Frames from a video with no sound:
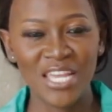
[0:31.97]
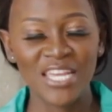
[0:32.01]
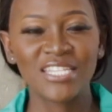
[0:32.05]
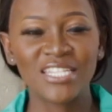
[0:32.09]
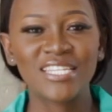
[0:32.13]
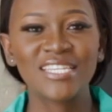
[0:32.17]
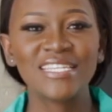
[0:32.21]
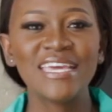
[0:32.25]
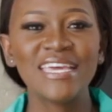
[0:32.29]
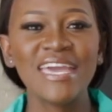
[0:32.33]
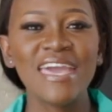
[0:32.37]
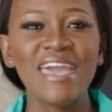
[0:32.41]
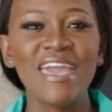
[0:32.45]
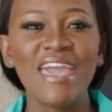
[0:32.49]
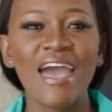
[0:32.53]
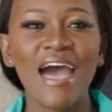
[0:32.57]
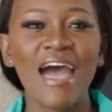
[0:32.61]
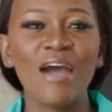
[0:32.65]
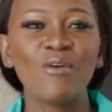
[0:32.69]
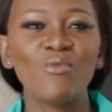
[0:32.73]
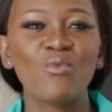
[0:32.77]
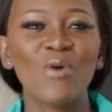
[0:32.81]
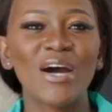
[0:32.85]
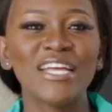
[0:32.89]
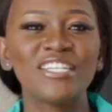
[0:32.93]
Today,
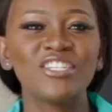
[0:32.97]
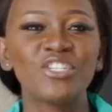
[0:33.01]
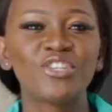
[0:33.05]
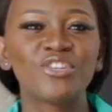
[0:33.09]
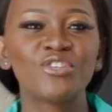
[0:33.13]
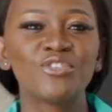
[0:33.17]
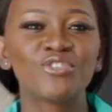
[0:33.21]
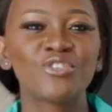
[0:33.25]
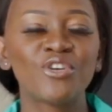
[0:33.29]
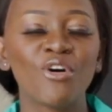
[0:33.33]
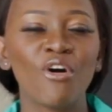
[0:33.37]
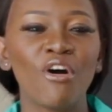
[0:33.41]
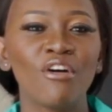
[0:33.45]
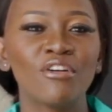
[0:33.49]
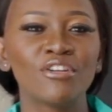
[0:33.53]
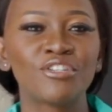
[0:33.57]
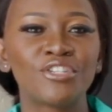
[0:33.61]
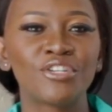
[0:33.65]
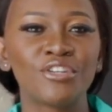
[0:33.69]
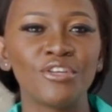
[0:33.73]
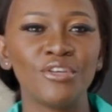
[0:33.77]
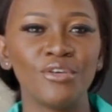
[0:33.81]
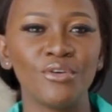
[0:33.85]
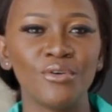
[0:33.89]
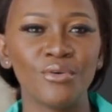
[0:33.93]
I want to talk
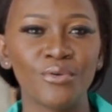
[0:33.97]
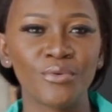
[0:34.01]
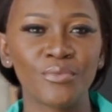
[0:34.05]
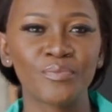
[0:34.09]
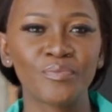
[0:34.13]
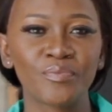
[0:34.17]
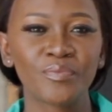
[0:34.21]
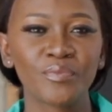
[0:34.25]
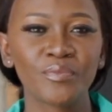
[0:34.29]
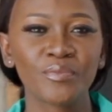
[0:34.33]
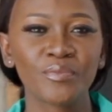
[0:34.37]
to you